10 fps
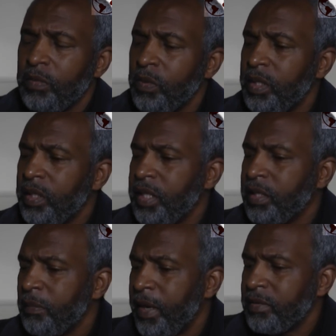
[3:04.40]
of all. In
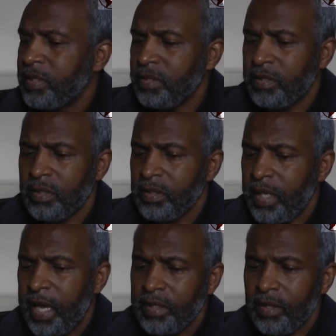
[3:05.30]
comparison to
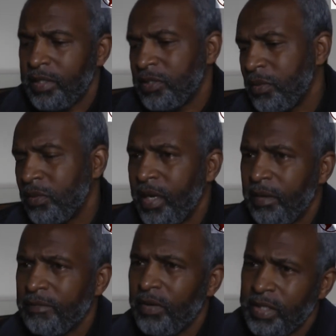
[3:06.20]
our guys who are
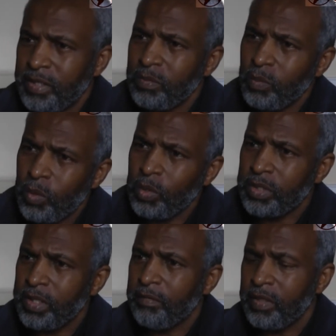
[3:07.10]
out fighting
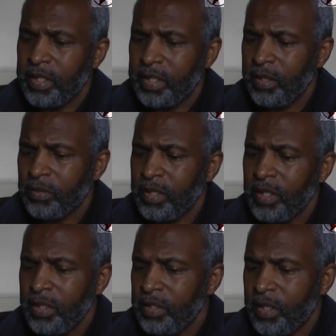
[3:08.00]
wars and everything else,
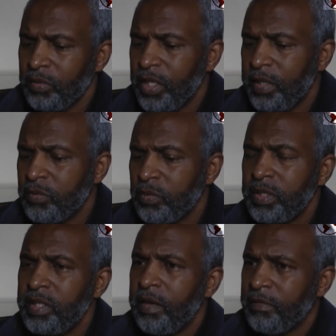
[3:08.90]
you know, James
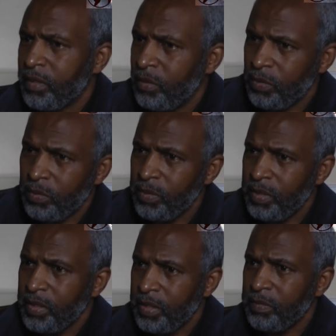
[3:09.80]
would never call
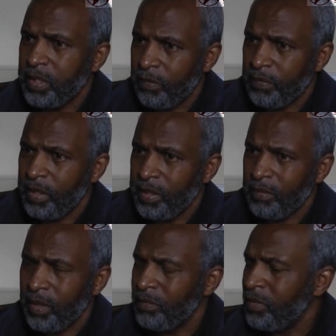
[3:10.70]
himself a hero.
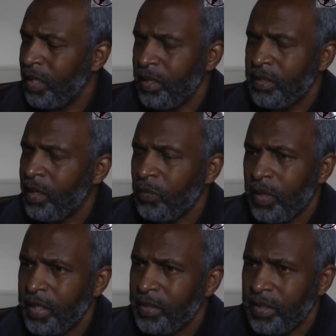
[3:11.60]
No
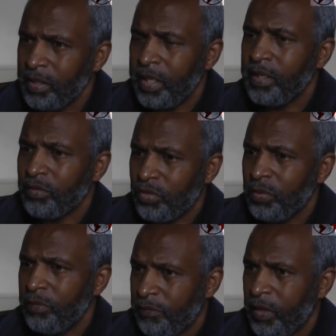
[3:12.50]
way. They are
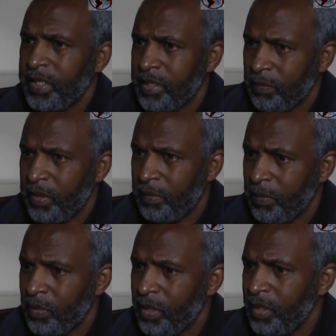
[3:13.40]
true fighting people.
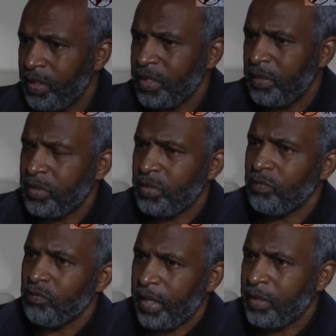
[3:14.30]
And James is
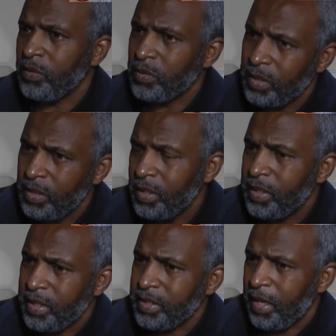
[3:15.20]
on record
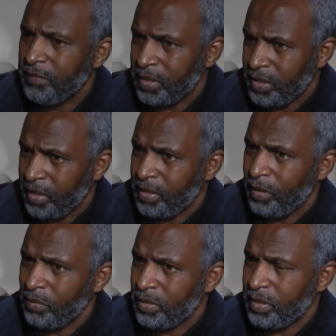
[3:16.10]
as having said
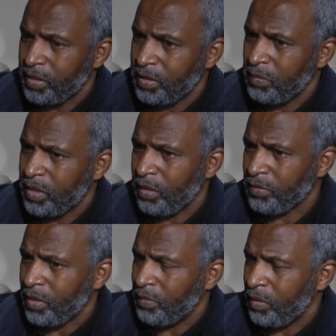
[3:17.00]
those things himself,
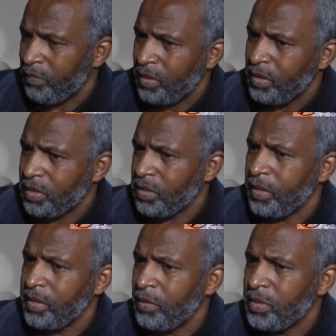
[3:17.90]
so I'm not
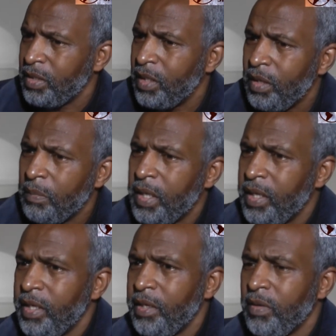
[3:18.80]
slotting those in. But a
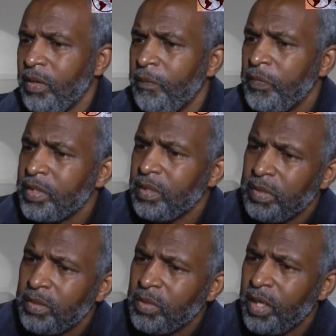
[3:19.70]
hero.
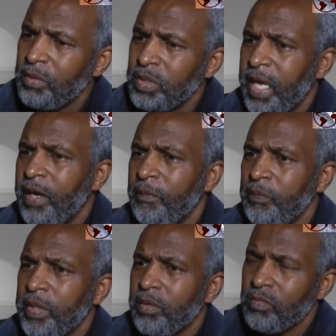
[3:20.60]
Somebody who goes out
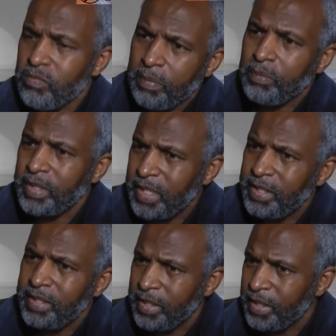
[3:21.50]

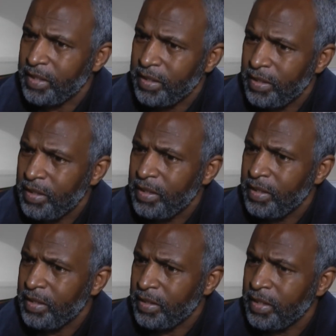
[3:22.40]
representing
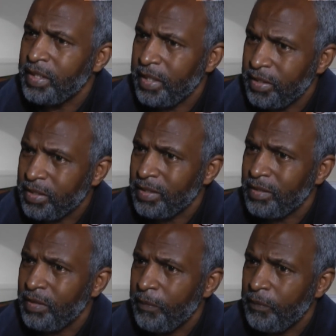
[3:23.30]
the
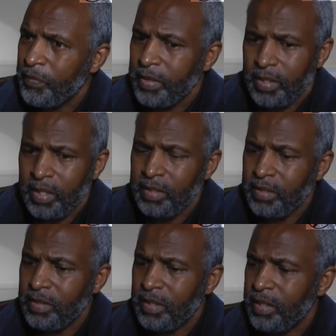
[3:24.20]
nation
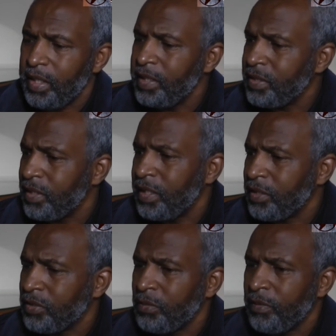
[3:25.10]
in
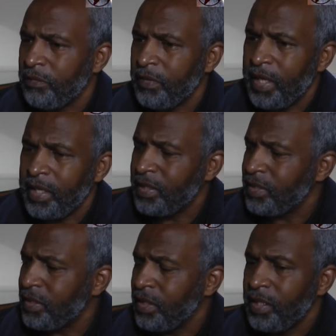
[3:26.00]
international
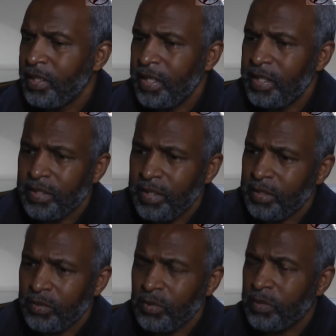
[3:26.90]
affairs,
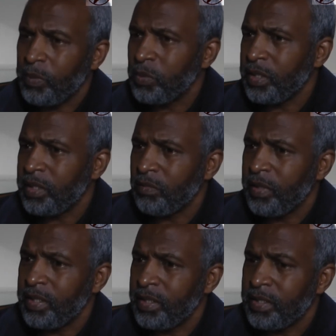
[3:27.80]
international sporting
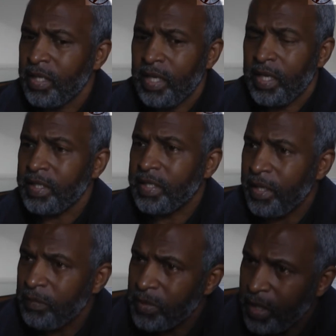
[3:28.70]
arenas, and
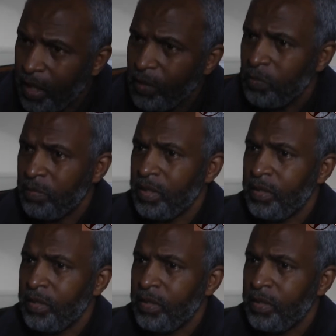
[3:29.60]
comes home